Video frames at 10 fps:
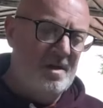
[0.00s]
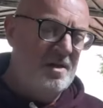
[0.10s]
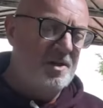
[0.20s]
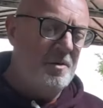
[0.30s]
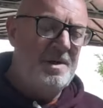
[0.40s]

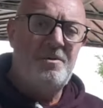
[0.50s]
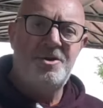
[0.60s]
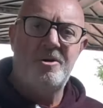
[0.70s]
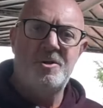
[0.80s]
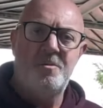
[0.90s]
so I'm now
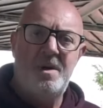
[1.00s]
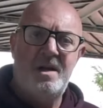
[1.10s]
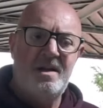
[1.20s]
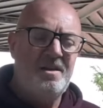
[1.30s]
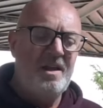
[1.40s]
just going to
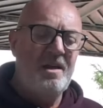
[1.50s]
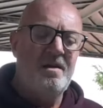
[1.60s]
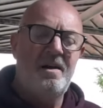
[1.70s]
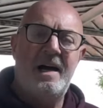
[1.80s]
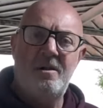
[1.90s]
apply the
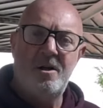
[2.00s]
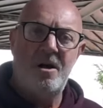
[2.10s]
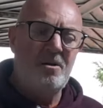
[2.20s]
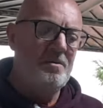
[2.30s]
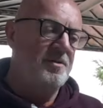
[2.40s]

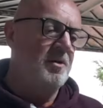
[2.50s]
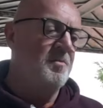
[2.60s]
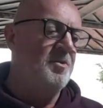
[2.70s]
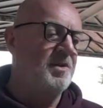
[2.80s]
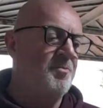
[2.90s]
alcohol. So I'm
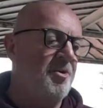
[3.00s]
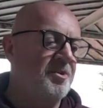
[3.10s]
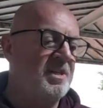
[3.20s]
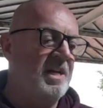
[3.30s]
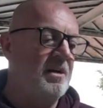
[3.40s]
using a
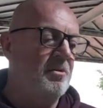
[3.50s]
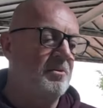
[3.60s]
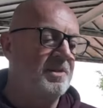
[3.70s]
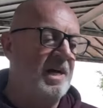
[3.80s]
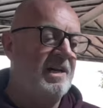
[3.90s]
product here
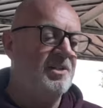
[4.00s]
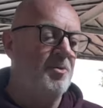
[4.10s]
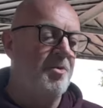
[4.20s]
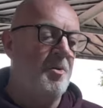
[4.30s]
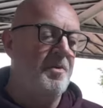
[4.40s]
called
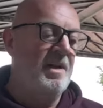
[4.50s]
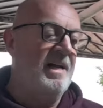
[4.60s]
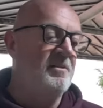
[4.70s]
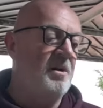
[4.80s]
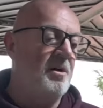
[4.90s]
isopropyl
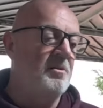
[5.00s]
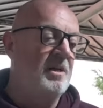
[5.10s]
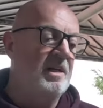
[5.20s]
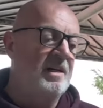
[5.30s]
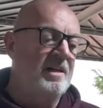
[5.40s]
alcohol.
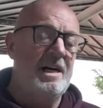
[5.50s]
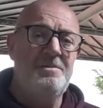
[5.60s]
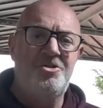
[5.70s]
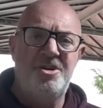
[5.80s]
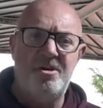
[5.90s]
I'm
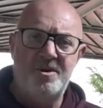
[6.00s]
literally going